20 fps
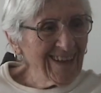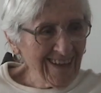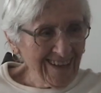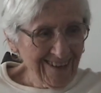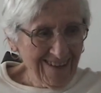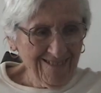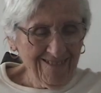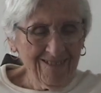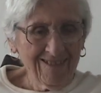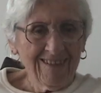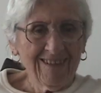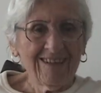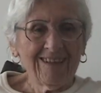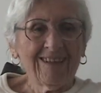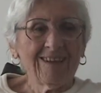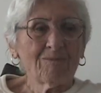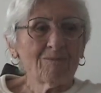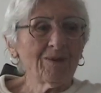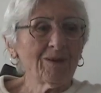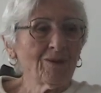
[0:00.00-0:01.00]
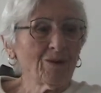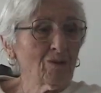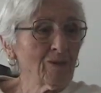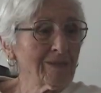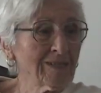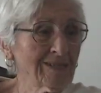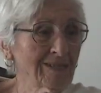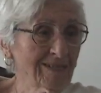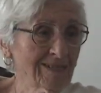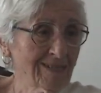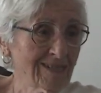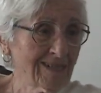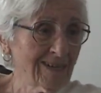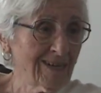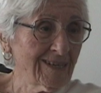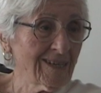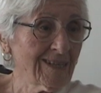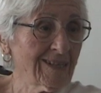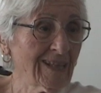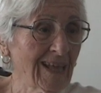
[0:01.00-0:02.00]
Yeah, because
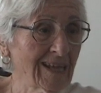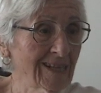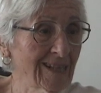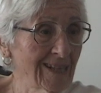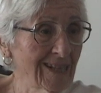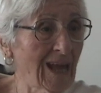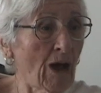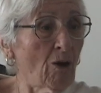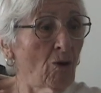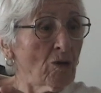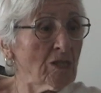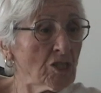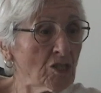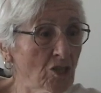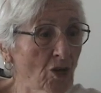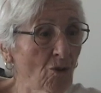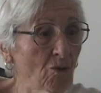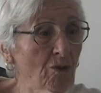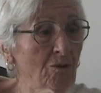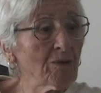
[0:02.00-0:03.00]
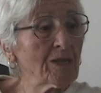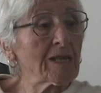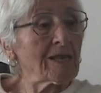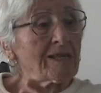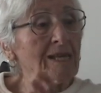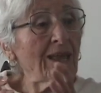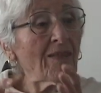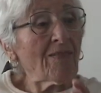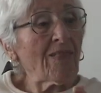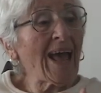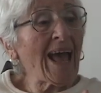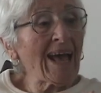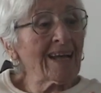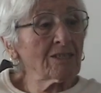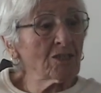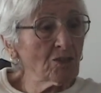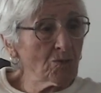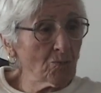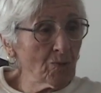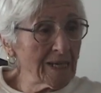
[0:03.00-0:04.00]
they also, see, the
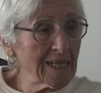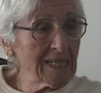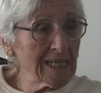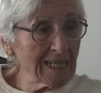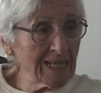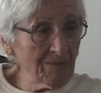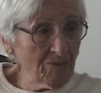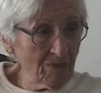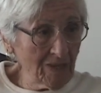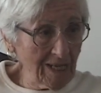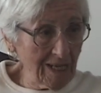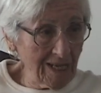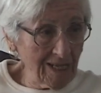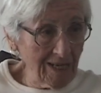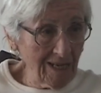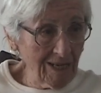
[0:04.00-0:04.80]
house we lived in,